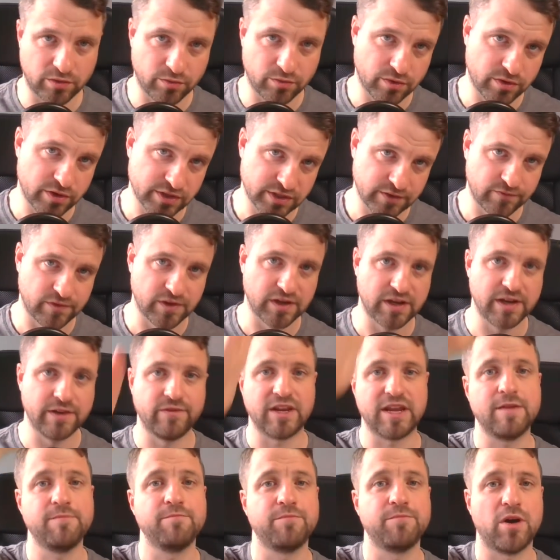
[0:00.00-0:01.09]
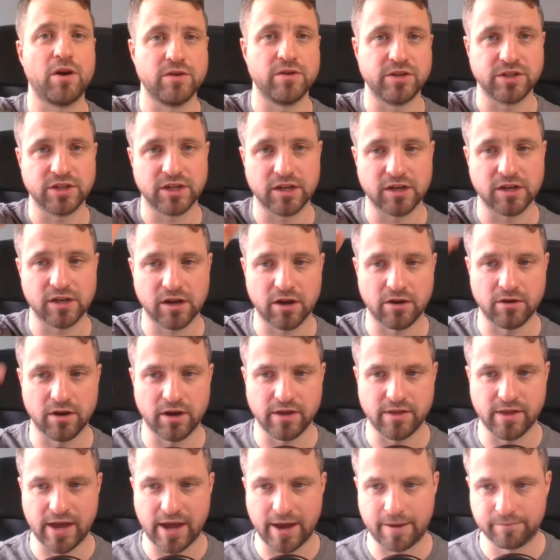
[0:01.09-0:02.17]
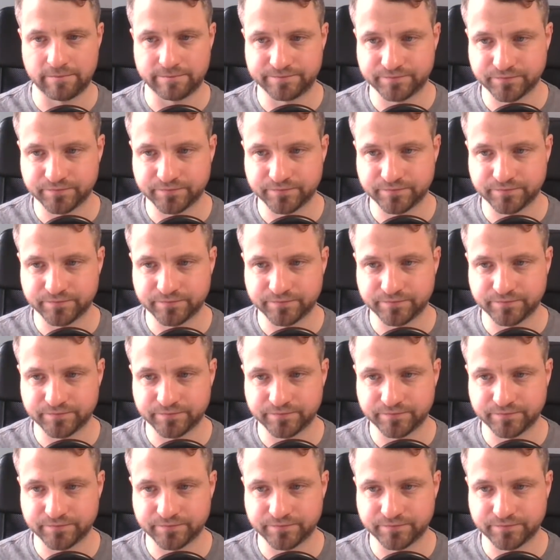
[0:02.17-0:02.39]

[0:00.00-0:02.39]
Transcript: Whereas if you're living in Poland, you're going to go like that.